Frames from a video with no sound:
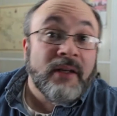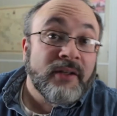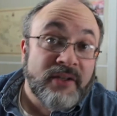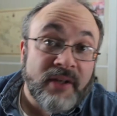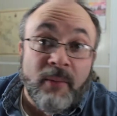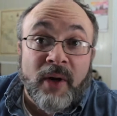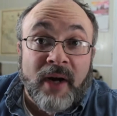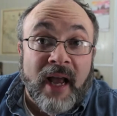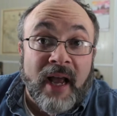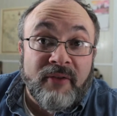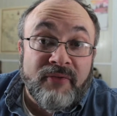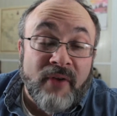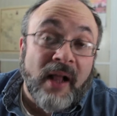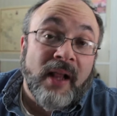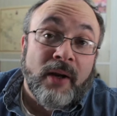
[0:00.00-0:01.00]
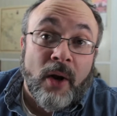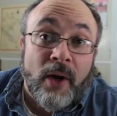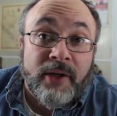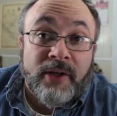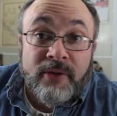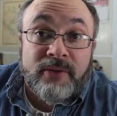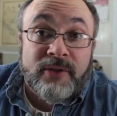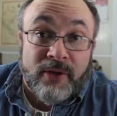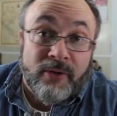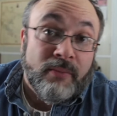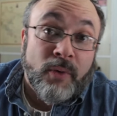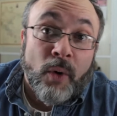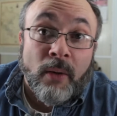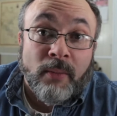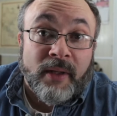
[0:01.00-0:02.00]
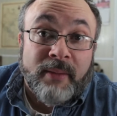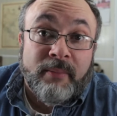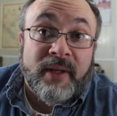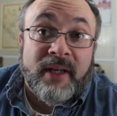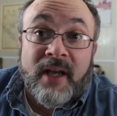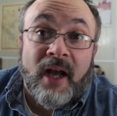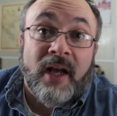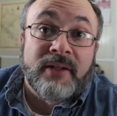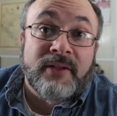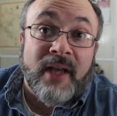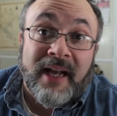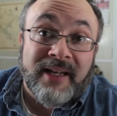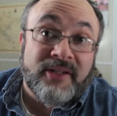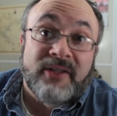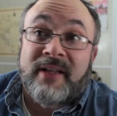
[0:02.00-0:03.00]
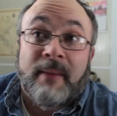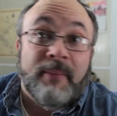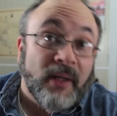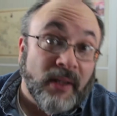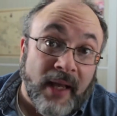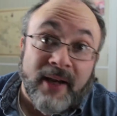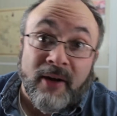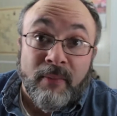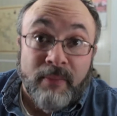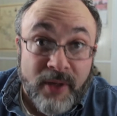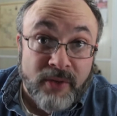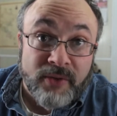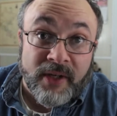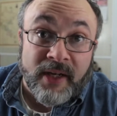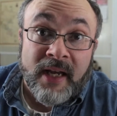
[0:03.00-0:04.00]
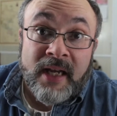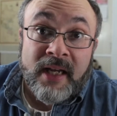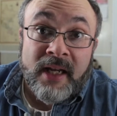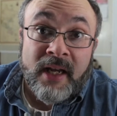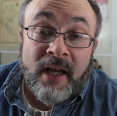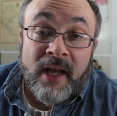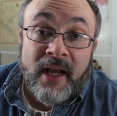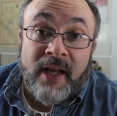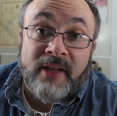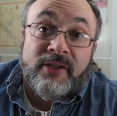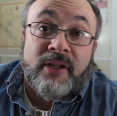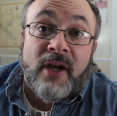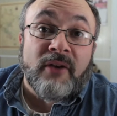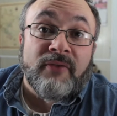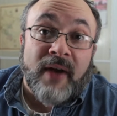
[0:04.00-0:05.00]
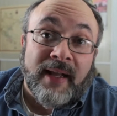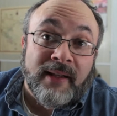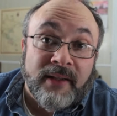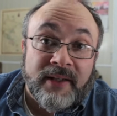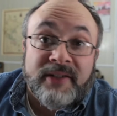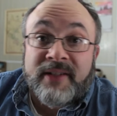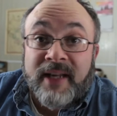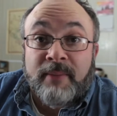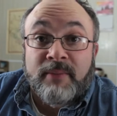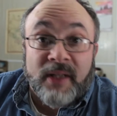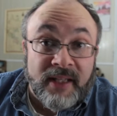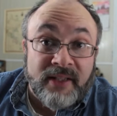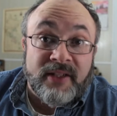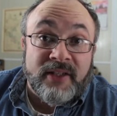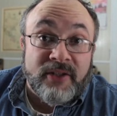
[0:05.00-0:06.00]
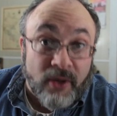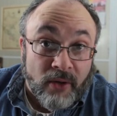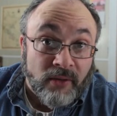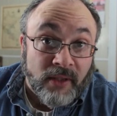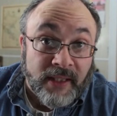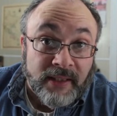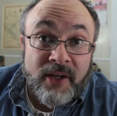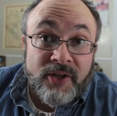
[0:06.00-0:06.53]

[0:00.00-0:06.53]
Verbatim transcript: Someone I followed on YouTube, normally because I just happen to like her music, is a young violinist named Lindsey Stirling.